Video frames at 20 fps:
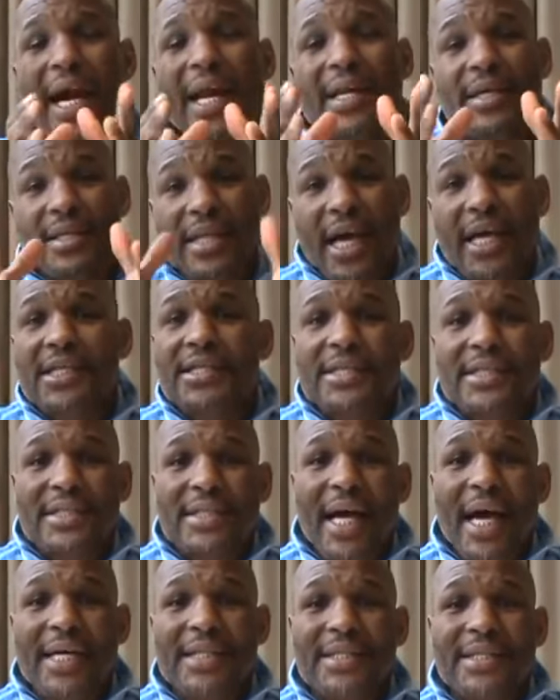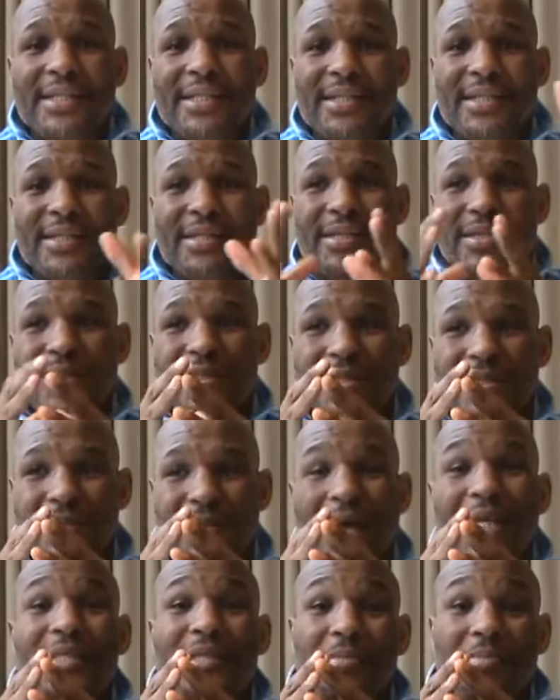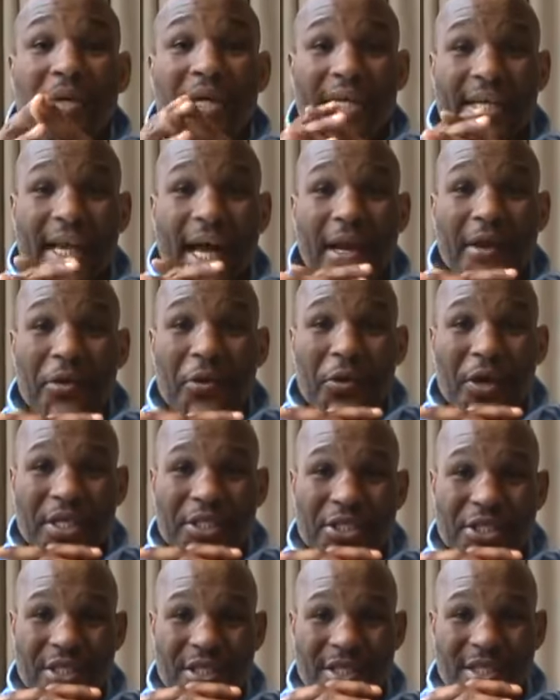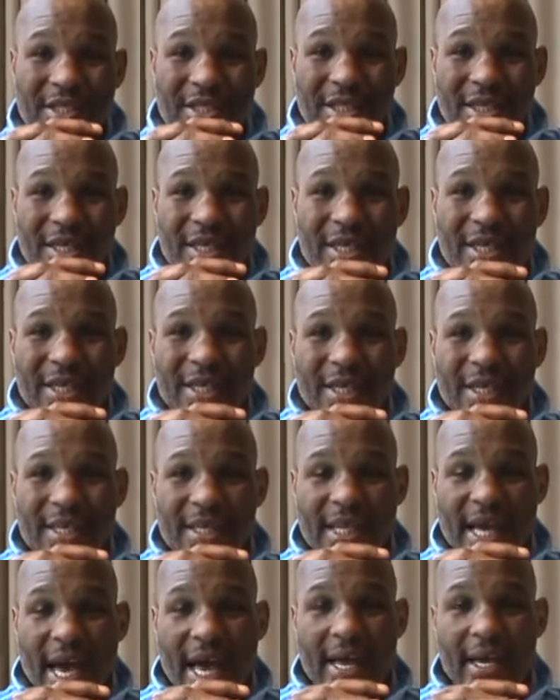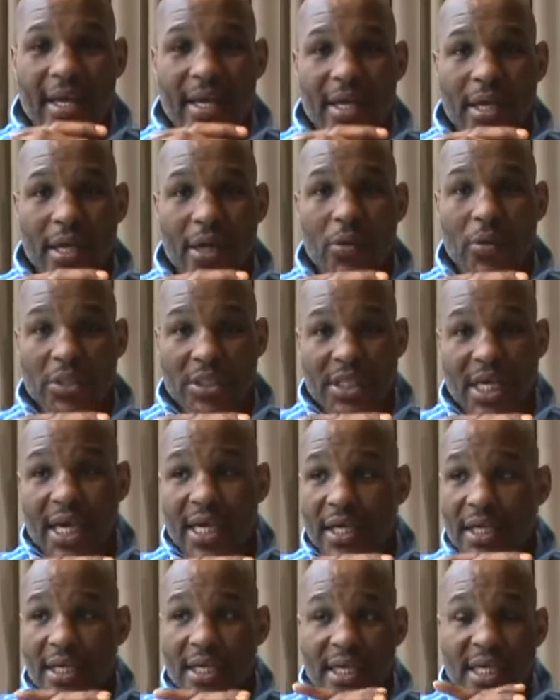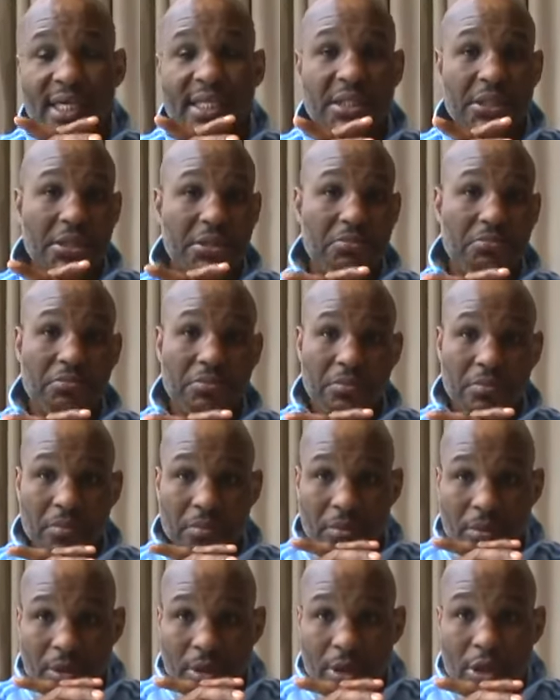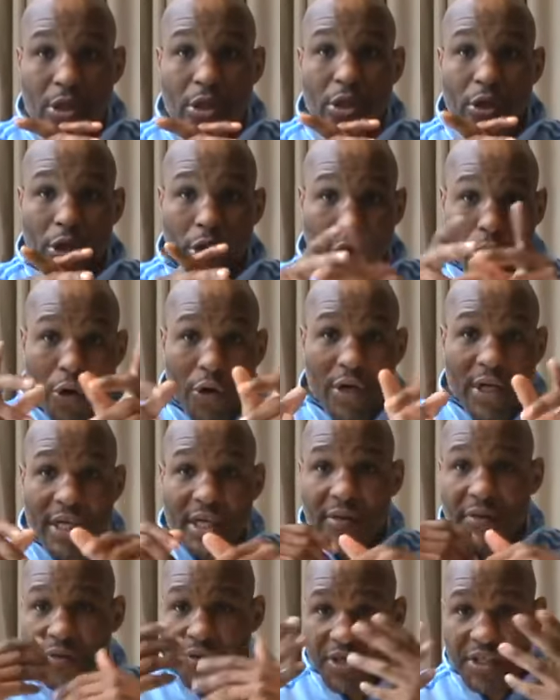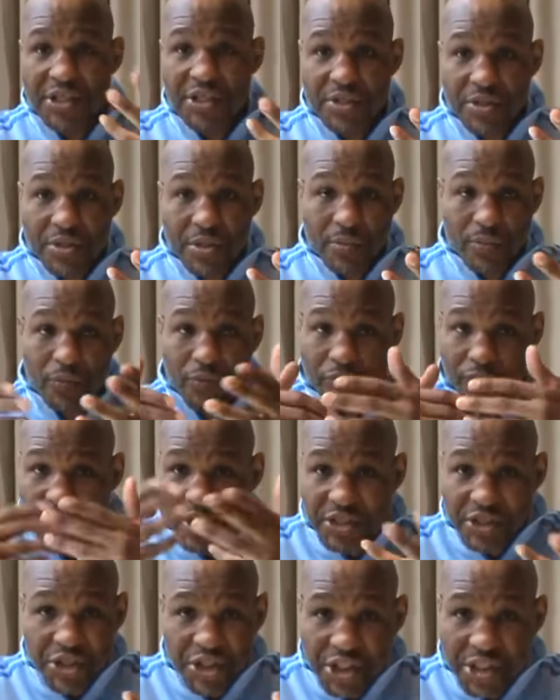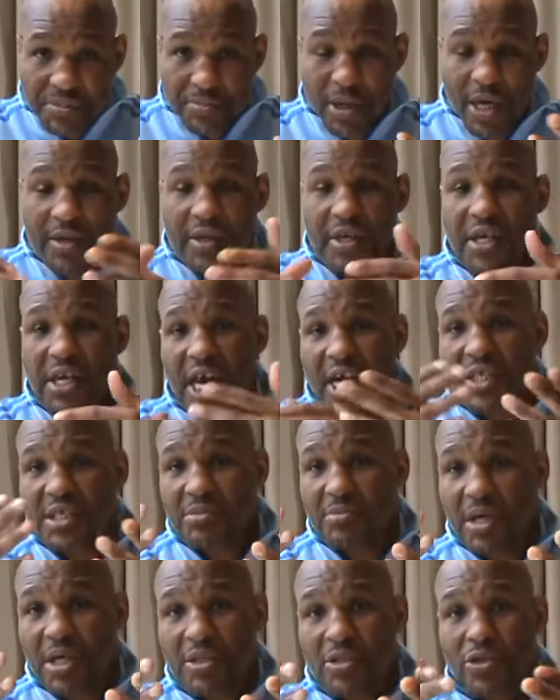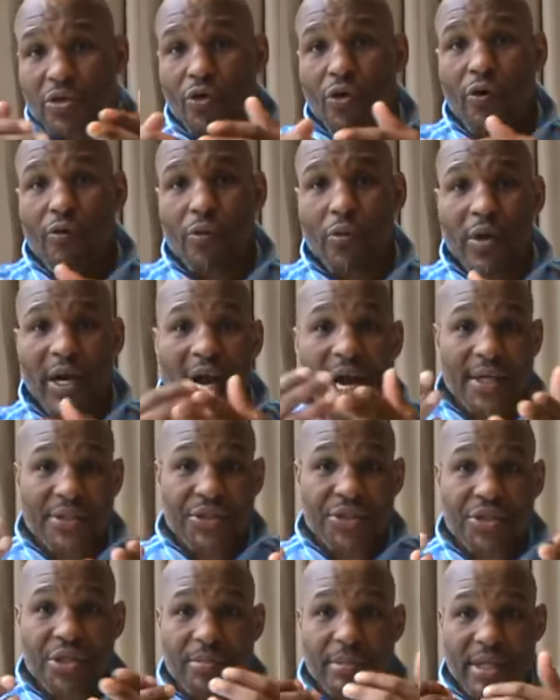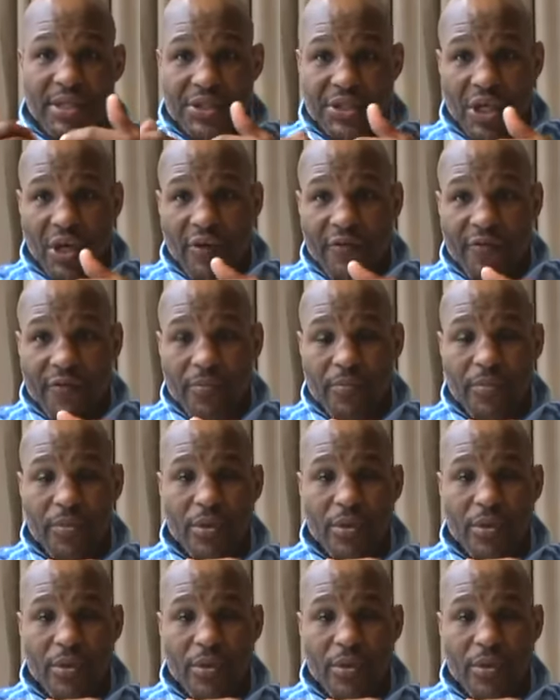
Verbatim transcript: gotta. That's that's that's the billion dollar question. That it would take at least early this the rest of this month, next month, to go with Oscar and myself